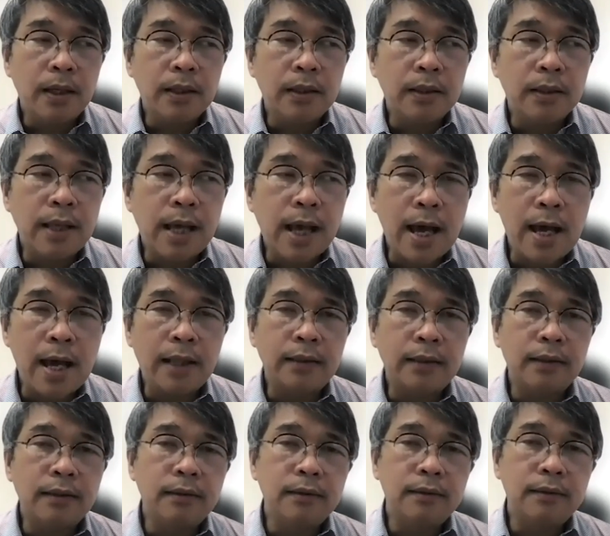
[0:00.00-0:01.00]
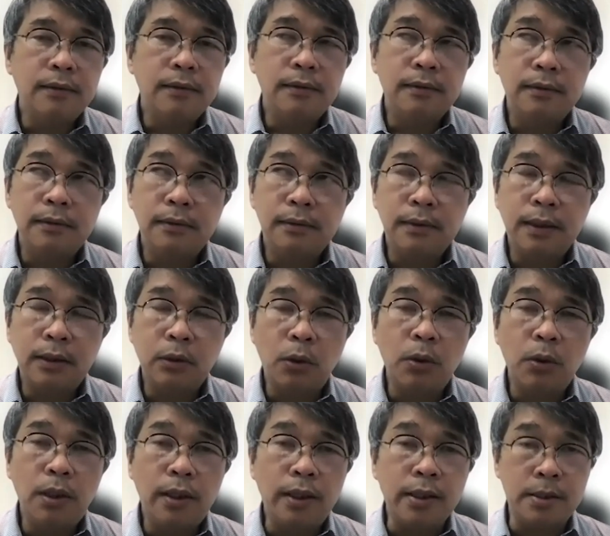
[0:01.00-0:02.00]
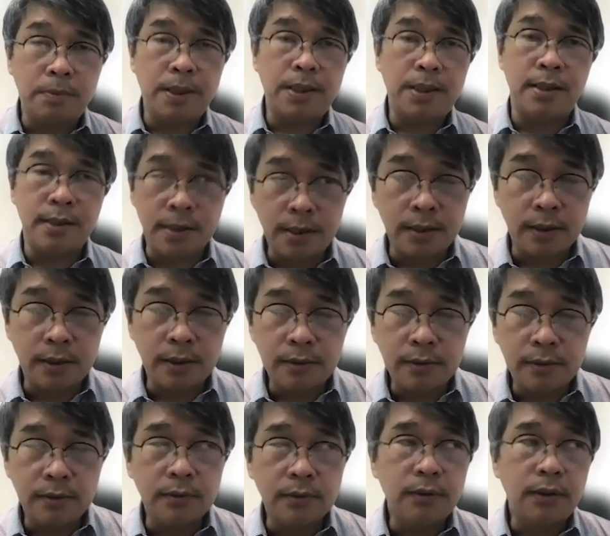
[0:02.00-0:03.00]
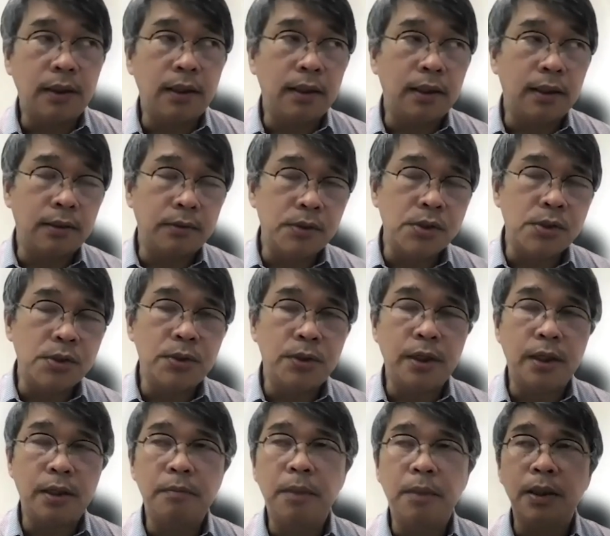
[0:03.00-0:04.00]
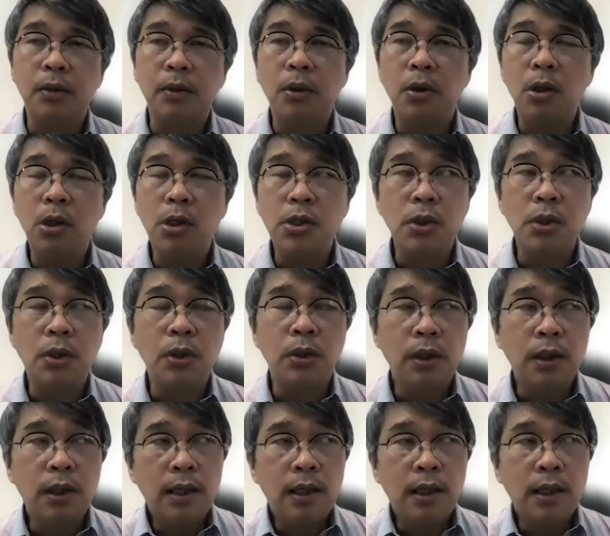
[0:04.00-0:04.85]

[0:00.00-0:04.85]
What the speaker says: that not only respects each other, no, which is due regard, but also